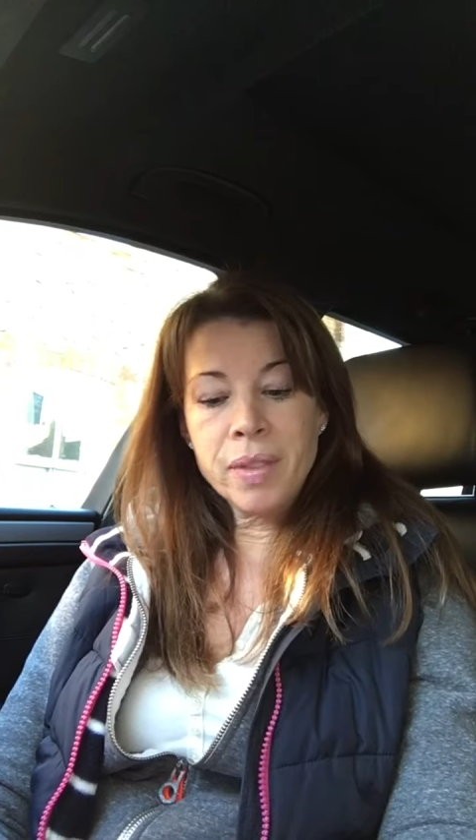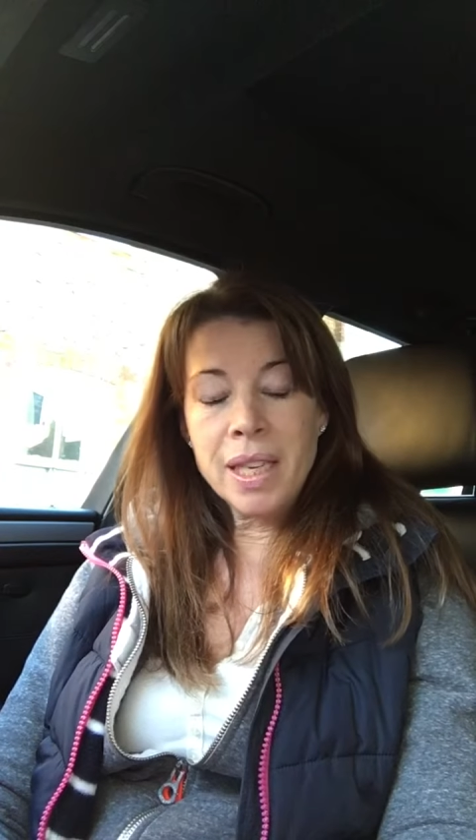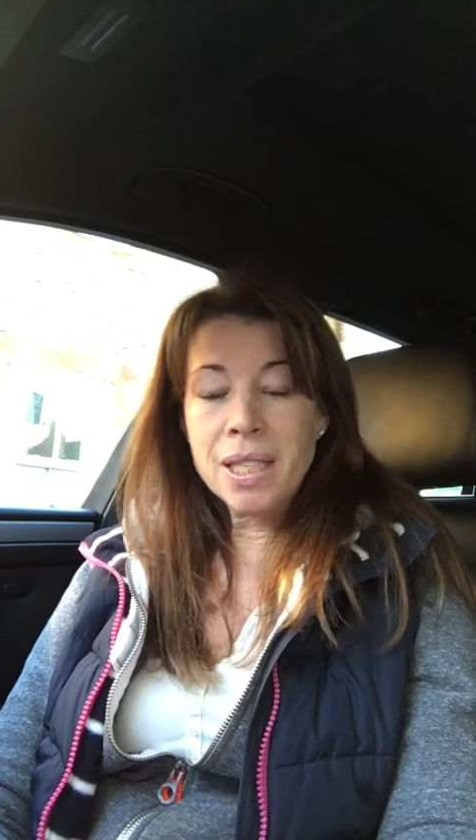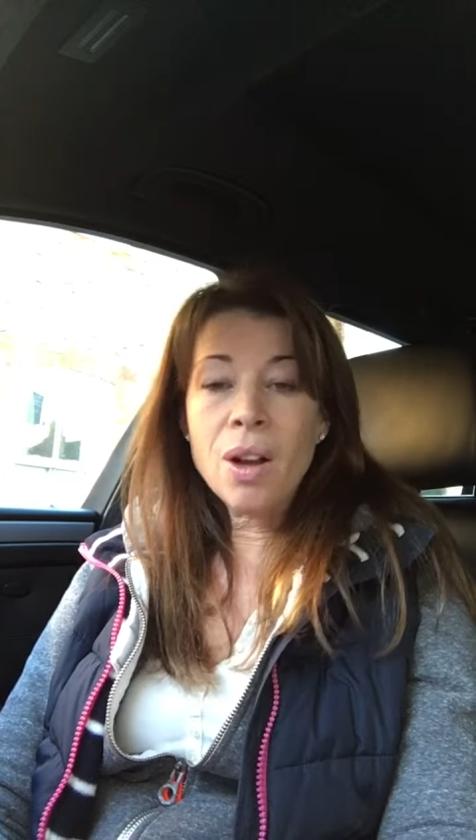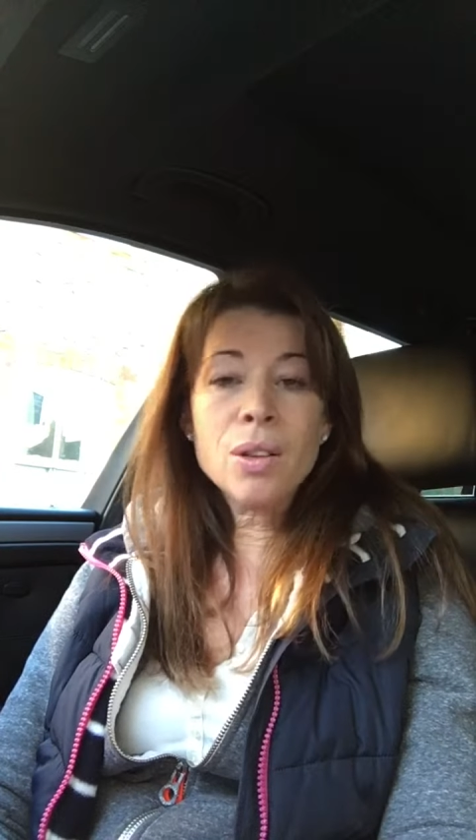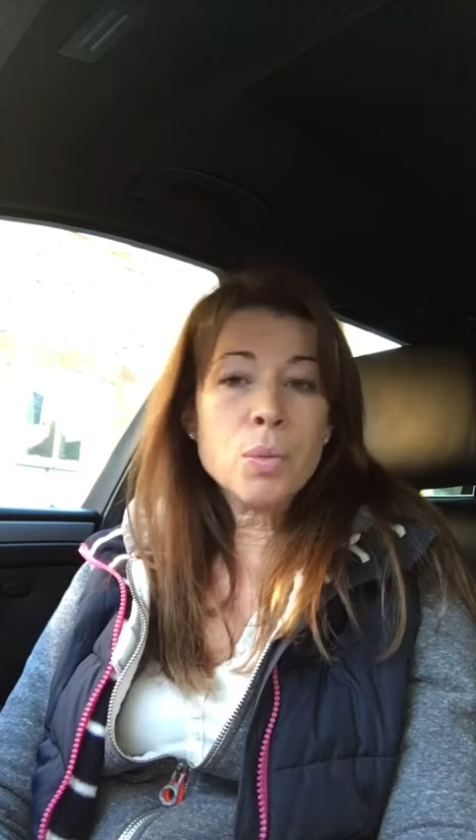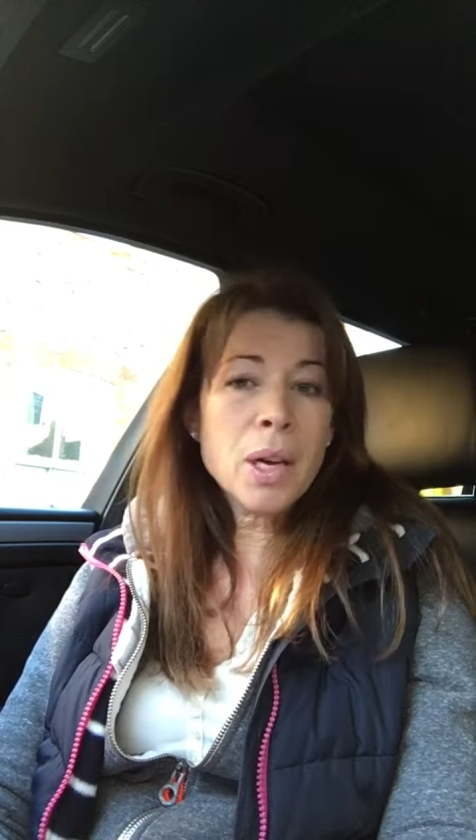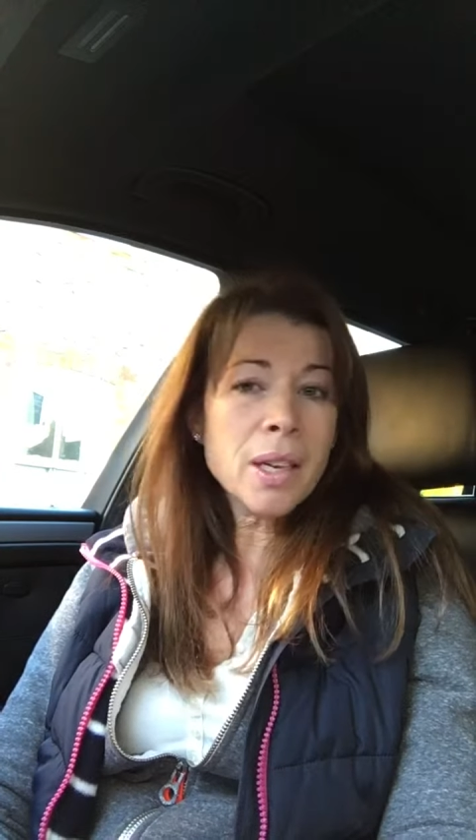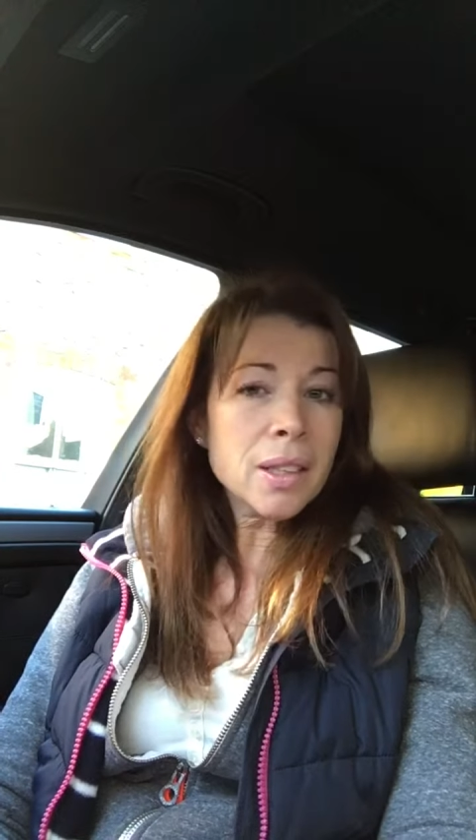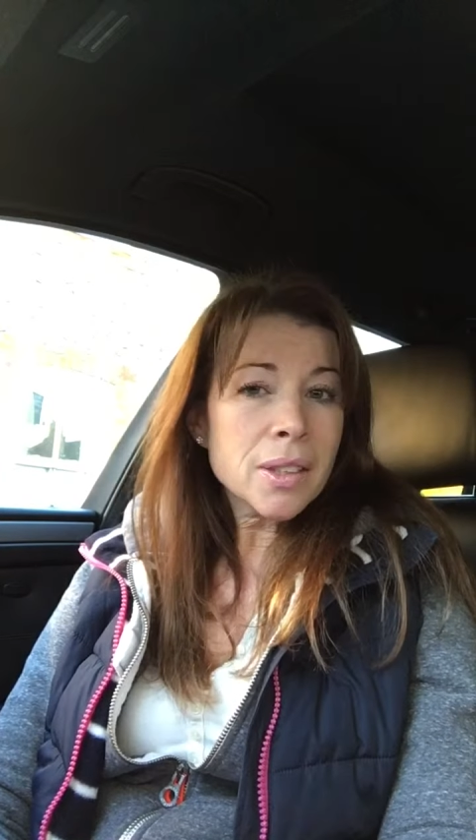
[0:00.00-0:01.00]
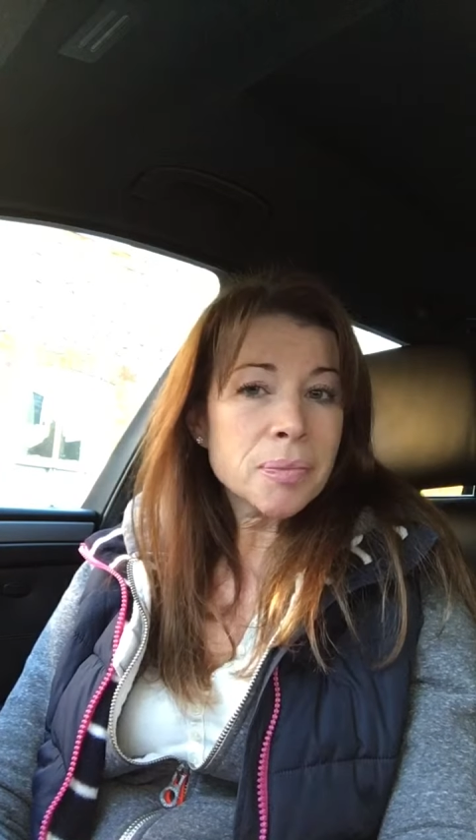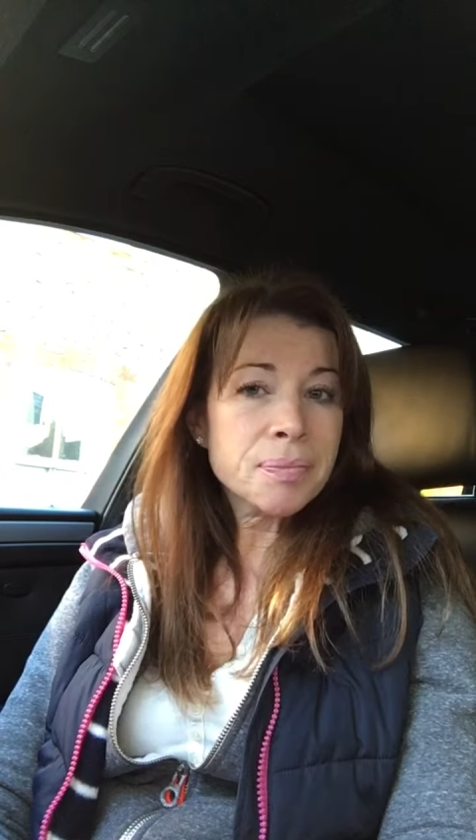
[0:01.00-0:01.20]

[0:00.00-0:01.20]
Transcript: It's hard work.